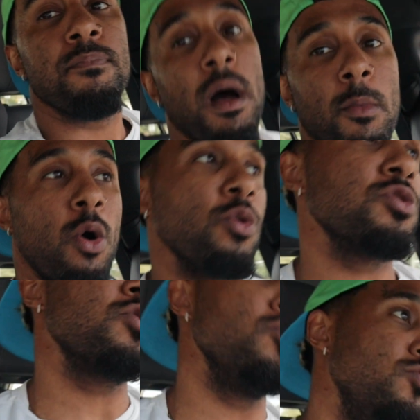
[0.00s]
I'm old
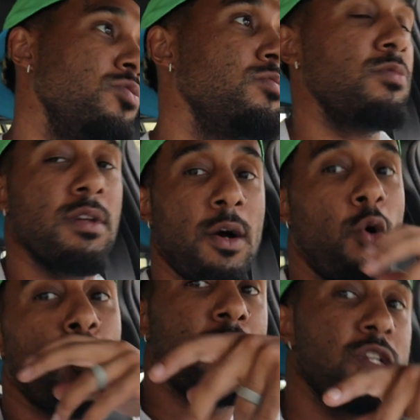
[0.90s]
school,
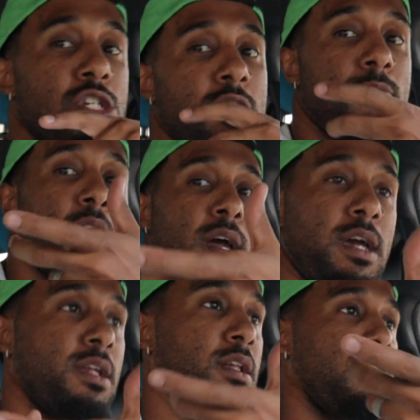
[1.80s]
holding this shit in my
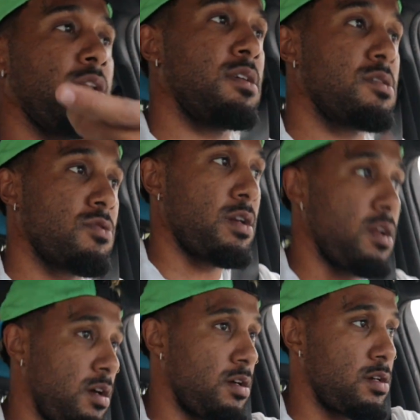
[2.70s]
hand like this right
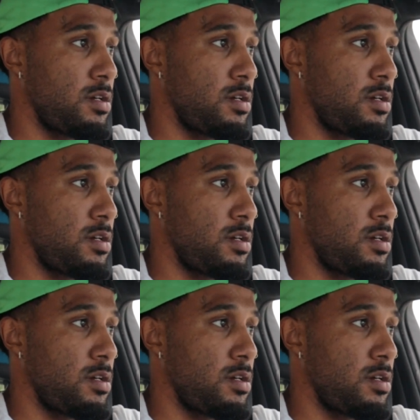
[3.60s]
now.